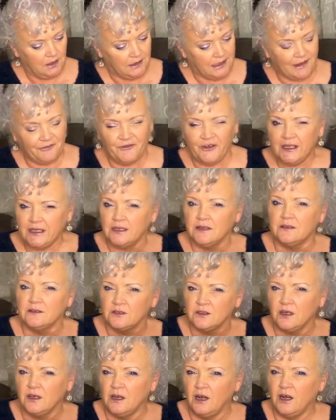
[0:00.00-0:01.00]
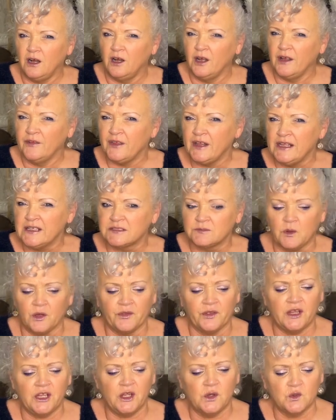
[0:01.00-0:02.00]
I think, are these
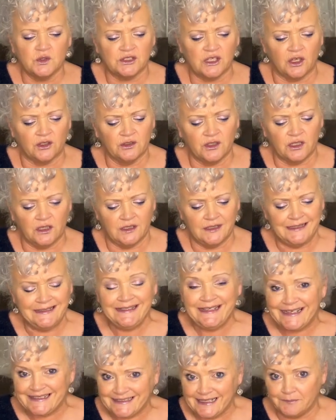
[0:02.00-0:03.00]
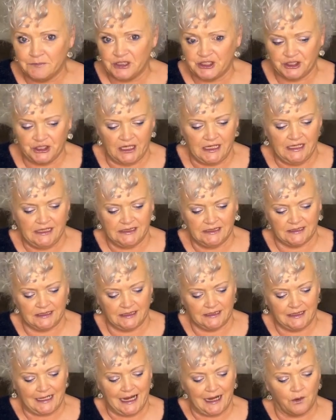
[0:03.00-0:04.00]
what they use on knitting machines?
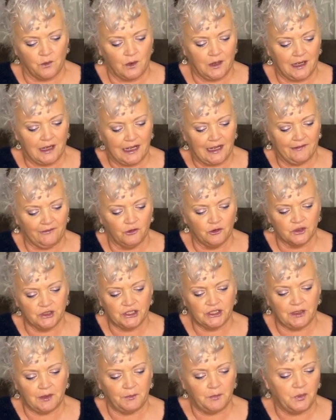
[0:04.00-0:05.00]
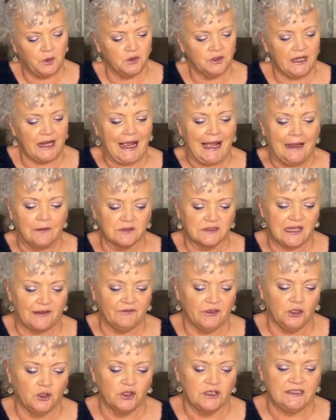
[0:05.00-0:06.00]
Now, pulled it out to have
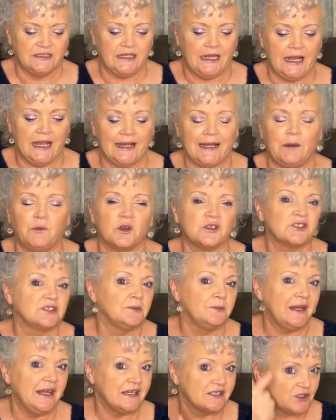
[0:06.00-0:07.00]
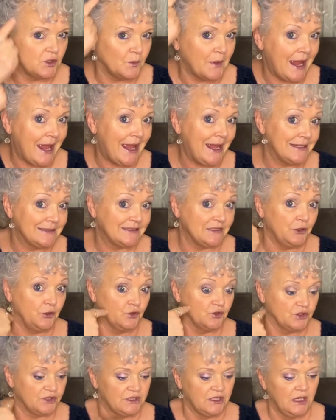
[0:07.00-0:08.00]
a look at it, and I want to make some hair
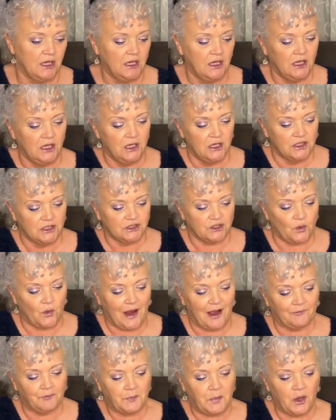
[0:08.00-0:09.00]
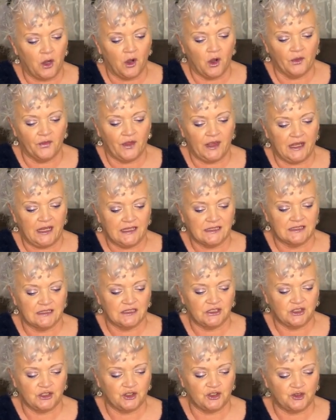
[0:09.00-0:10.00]
snuds. So I bought this
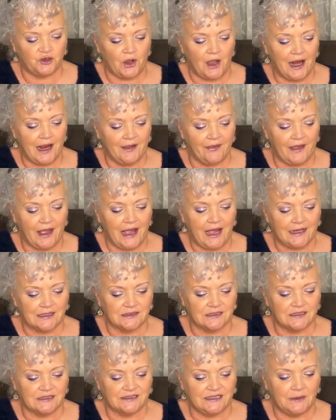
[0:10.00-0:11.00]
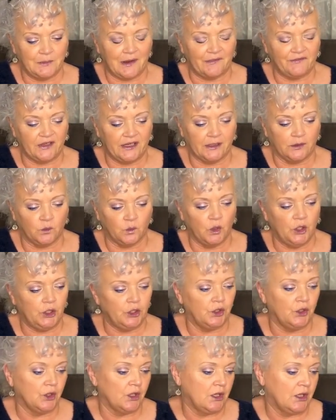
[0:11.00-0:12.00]
to try that to see whether it'll
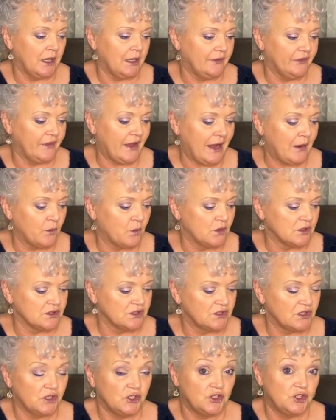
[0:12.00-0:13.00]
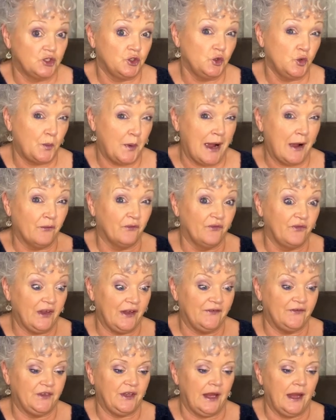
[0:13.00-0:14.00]
work, and that was
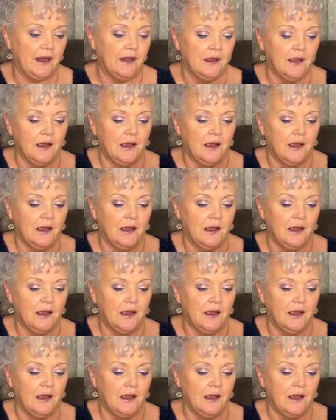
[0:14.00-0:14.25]
£2.50,